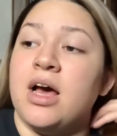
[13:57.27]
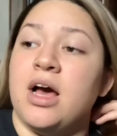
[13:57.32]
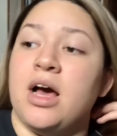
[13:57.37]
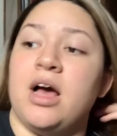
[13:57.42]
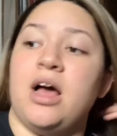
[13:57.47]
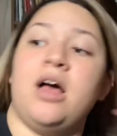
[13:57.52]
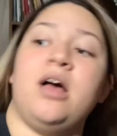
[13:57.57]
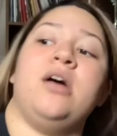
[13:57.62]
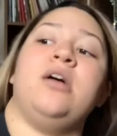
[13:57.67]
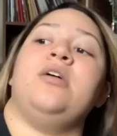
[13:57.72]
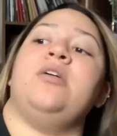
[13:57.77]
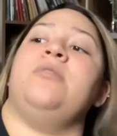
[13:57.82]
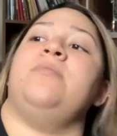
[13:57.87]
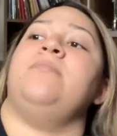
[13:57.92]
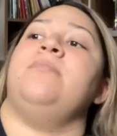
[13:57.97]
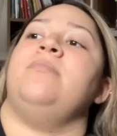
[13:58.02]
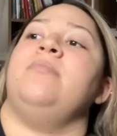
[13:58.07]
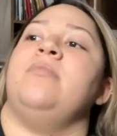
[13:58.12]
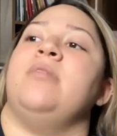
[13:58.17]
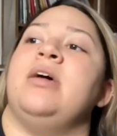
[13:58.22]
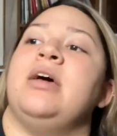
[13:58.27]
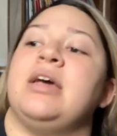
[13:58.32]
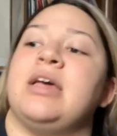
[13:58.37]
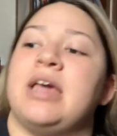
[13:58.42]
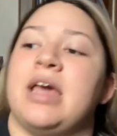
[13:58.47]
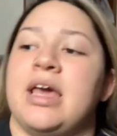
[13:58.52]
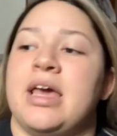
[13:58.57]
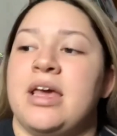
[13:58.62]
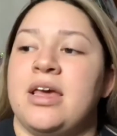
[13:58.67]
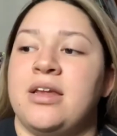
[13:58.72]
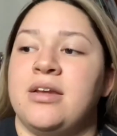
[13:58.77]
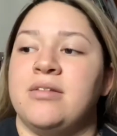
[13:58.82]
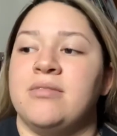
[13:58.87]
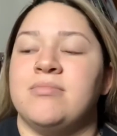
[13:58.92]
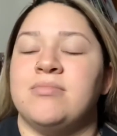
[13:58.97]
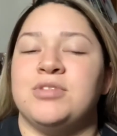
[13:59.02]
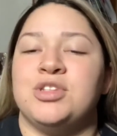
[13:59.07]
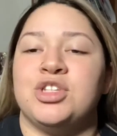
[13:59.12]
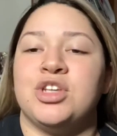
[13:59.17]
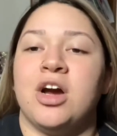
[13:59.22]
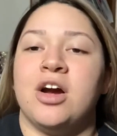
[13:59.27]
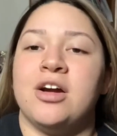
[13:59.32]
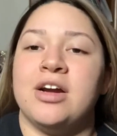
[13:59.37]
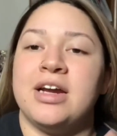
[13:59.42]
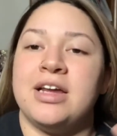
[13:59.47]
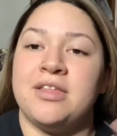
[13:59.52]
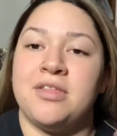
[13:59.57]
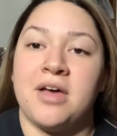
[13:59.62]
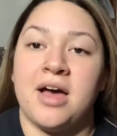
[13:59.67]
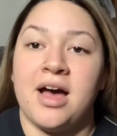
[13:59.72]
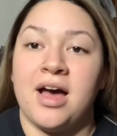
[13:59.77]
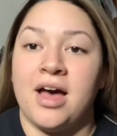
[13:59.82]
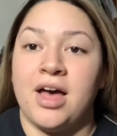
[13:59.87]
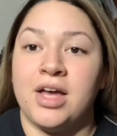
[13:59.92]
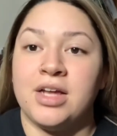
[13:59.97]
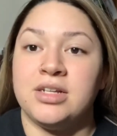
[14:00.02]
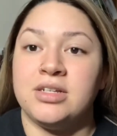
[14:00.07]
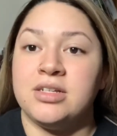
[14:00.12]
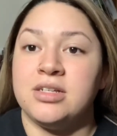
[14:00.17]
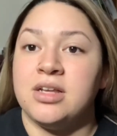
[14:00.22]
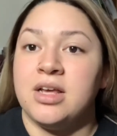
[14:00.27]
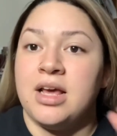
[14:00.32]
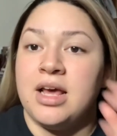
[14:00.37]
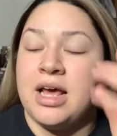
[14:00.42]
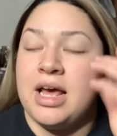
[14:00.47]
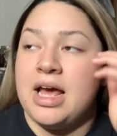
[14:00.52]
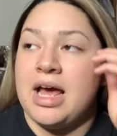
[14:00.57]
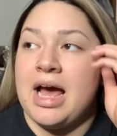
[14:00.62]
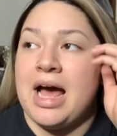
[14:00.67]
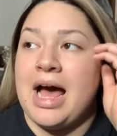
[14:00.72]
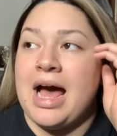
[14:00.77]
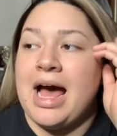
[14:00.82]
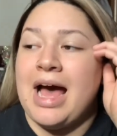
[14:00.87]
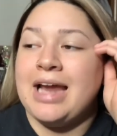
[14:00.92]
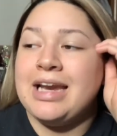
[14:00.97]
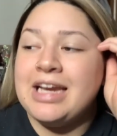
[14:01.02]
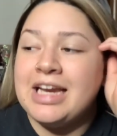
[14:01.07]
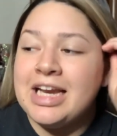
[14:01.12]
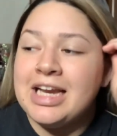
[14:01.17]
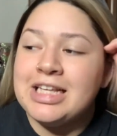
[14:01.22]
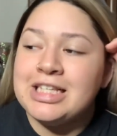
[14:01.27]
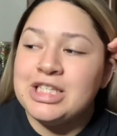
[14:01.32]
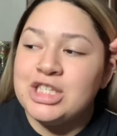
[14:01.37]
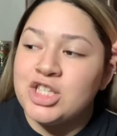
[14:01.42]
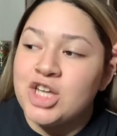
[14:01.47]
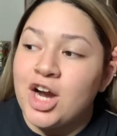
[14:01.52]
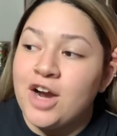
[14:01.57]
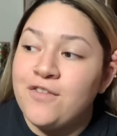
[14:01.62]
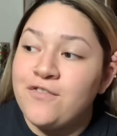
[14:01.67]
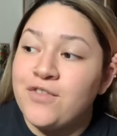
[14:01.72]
Again, sorry that I didn't start from